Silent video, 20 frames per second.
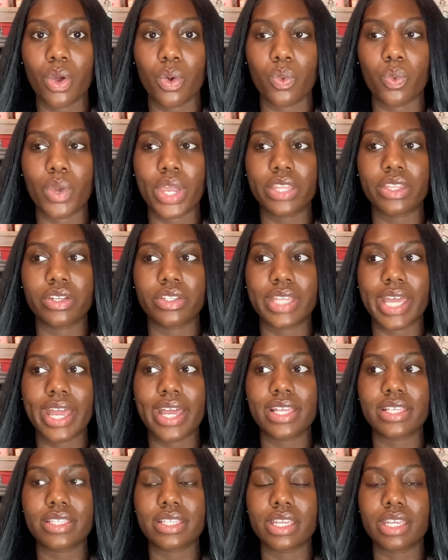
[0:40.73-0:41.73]
whether
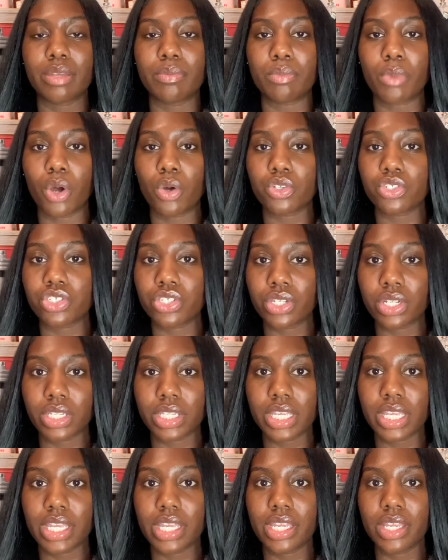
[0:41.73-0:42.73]
that's
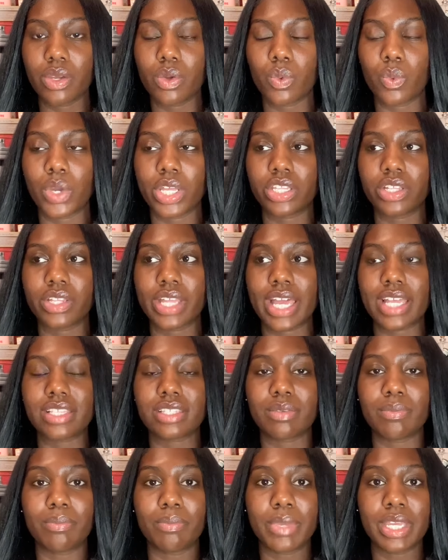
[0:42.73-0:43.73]
emotionally, whether
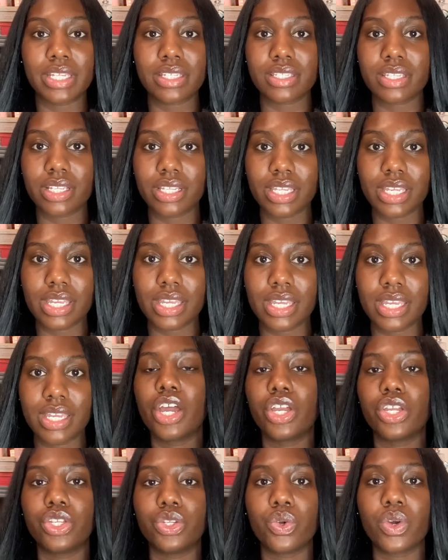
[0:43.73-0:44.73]
that's mentally.
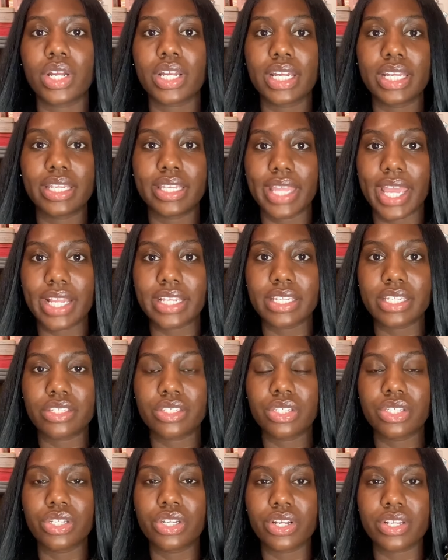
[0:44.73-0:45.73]
You're connected
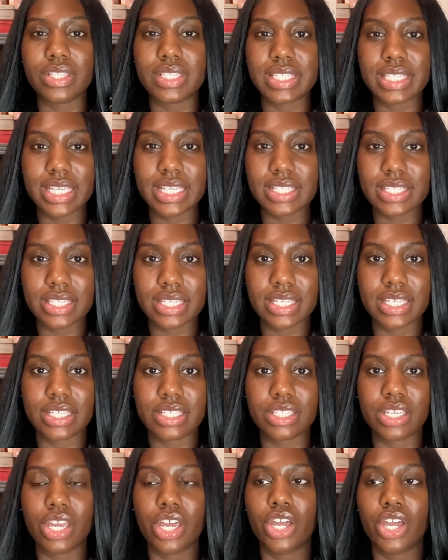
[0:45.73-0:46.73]
to your
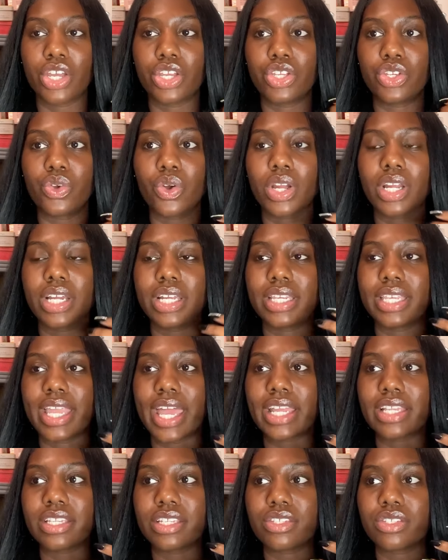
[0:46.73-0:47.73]
senses. You're
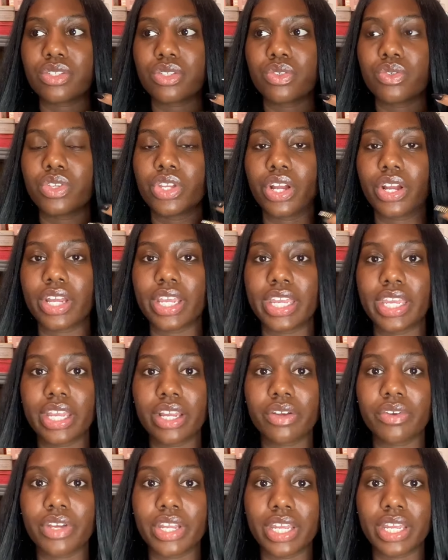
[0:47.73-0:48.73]
connected to your
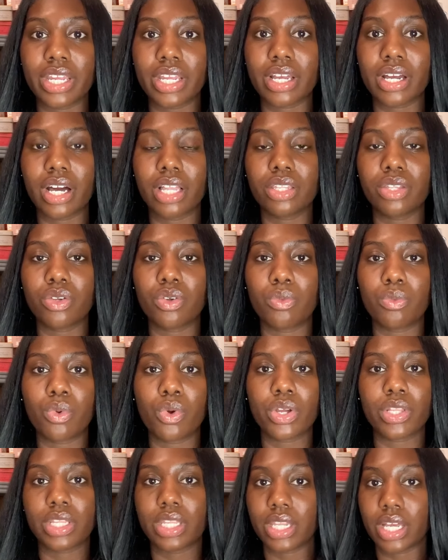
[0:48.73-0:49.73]
hearing a little
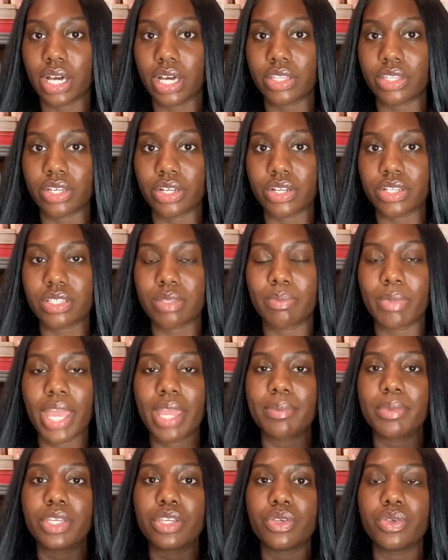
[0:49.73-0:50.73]
more than others.
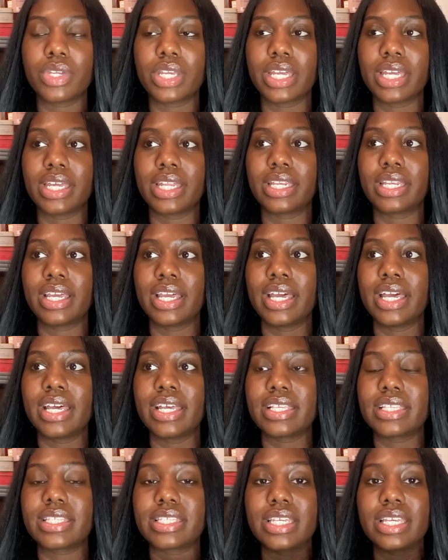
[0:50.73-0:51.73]
Maybe you can
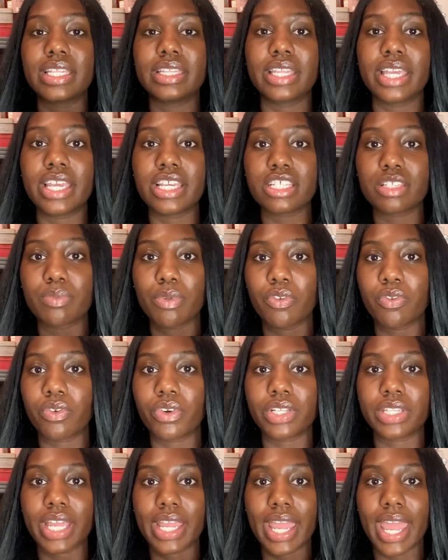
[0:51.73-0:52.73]
see things
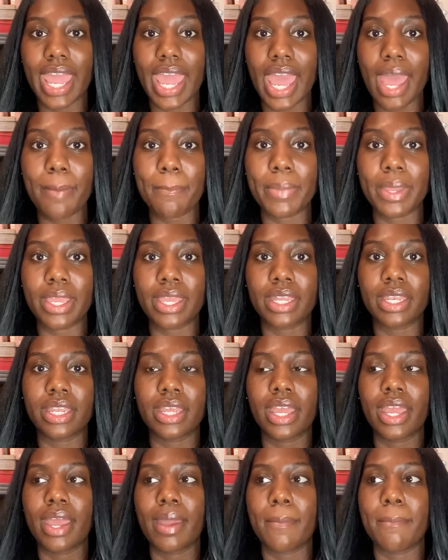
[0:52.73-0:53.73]
before they happen.
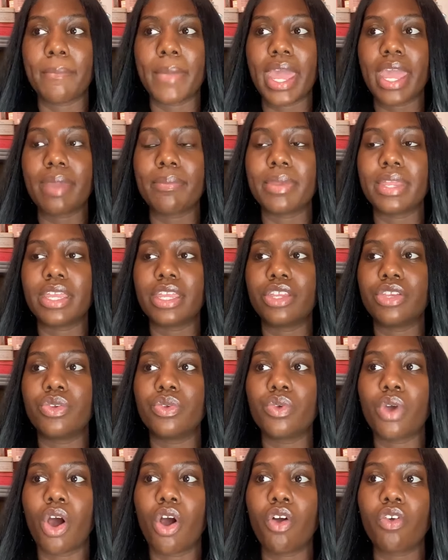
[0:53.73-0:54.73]
Maybe
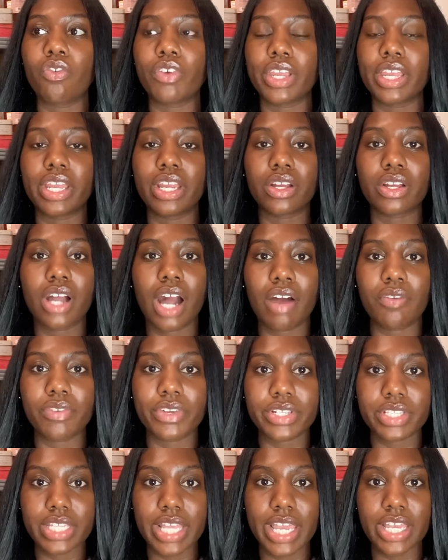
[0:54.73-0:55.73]
you overhear
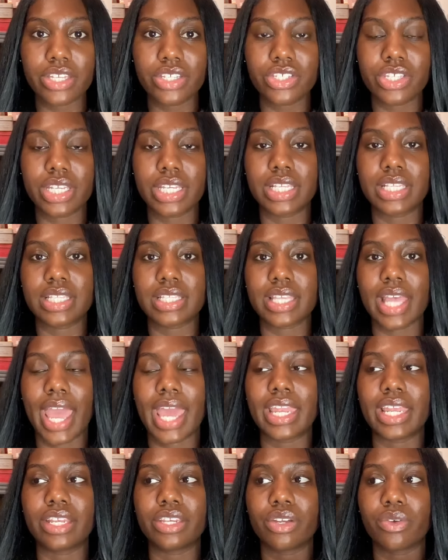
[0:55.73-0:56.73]
conversations
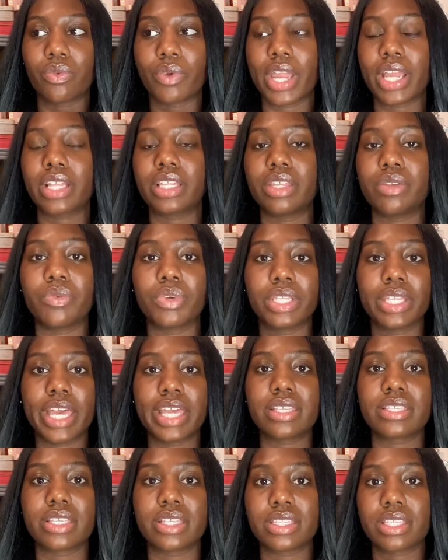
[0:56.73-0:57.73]
and it directly
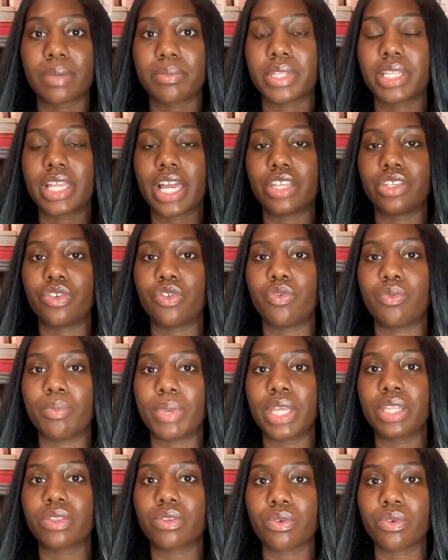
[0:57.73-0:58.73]
relates to something that you've
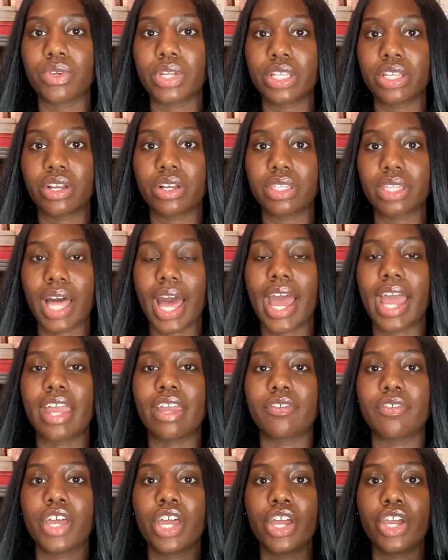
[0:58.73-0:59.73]
been through in your
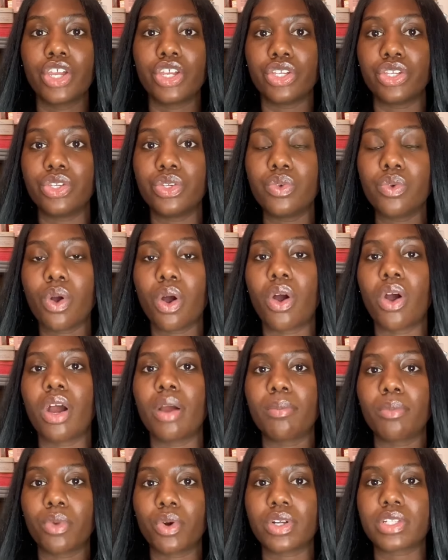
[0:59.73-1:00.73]
life. You
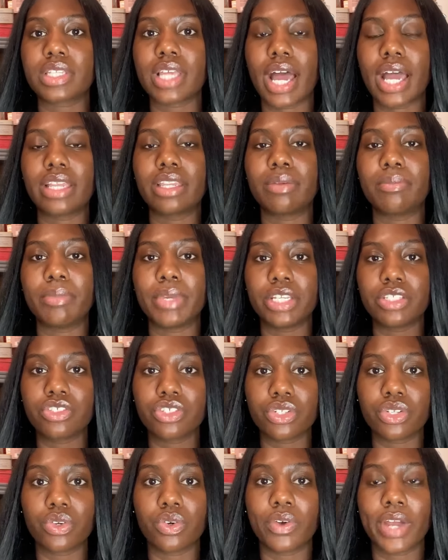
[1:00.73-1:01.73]
are
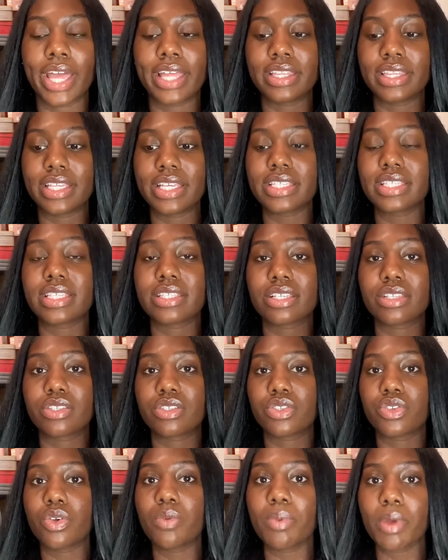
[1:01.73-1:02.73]
multidimensional, and this is a
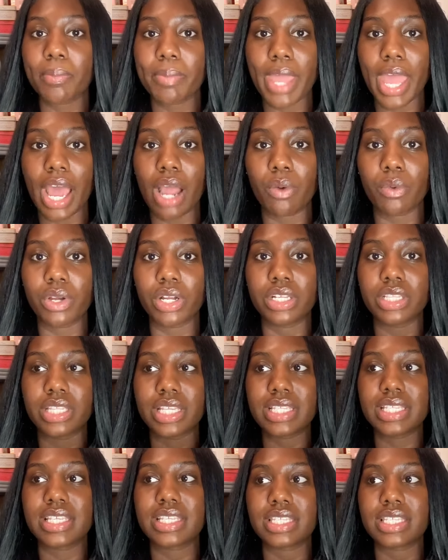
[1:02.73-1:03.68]
superpower. This is